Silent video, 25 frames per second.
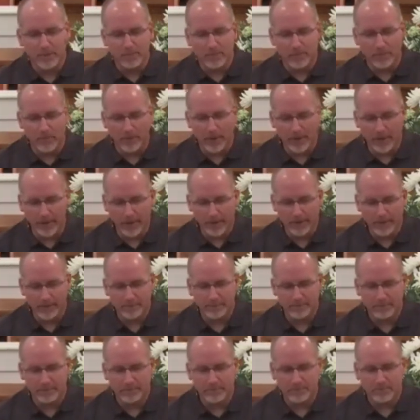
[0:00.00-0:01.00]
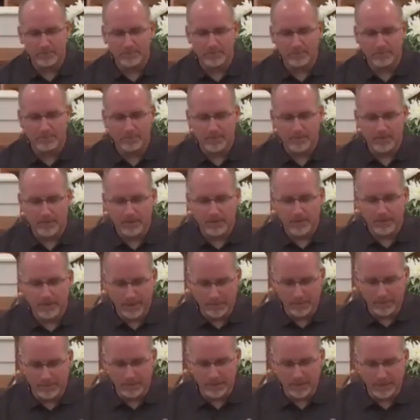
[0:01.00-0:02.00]
pray.
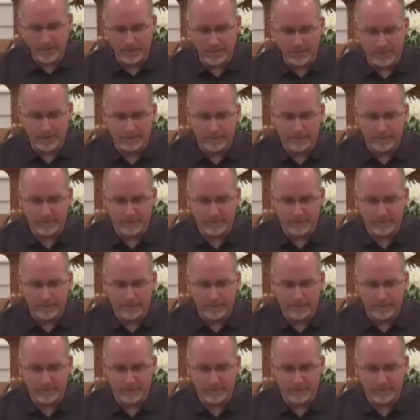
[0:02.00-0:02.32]
Amen.